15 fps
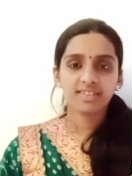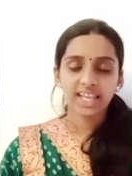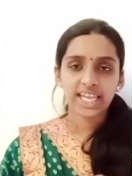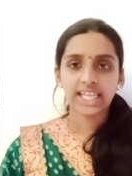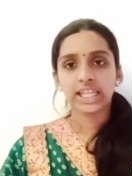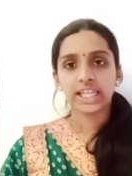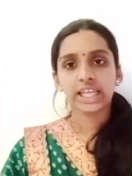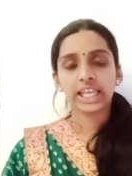see
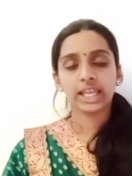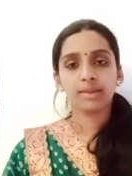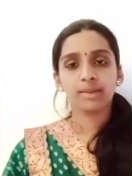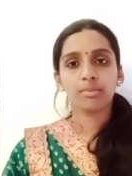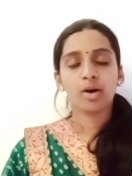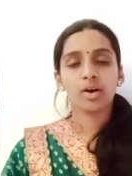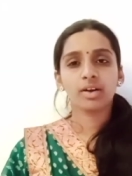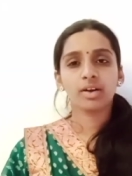in the
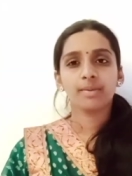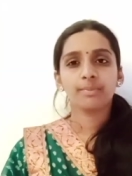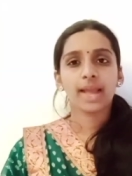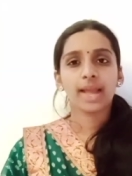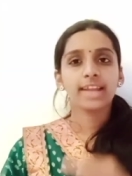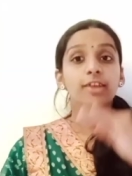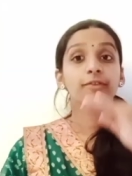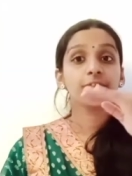keyboard
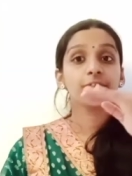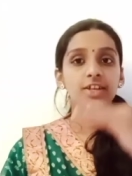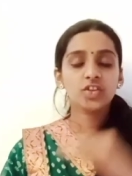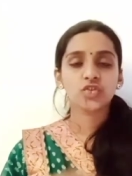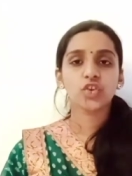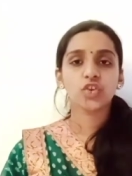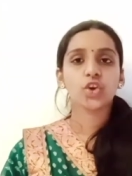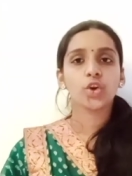at the
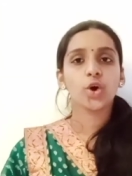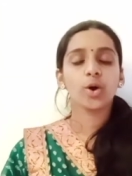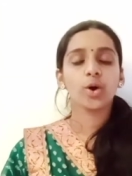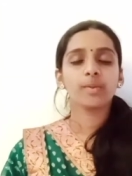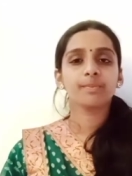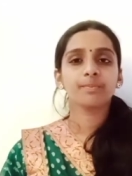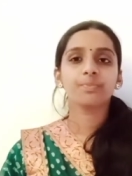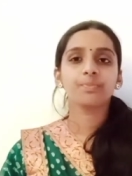first
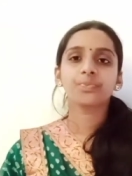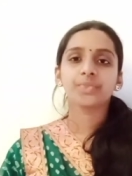row?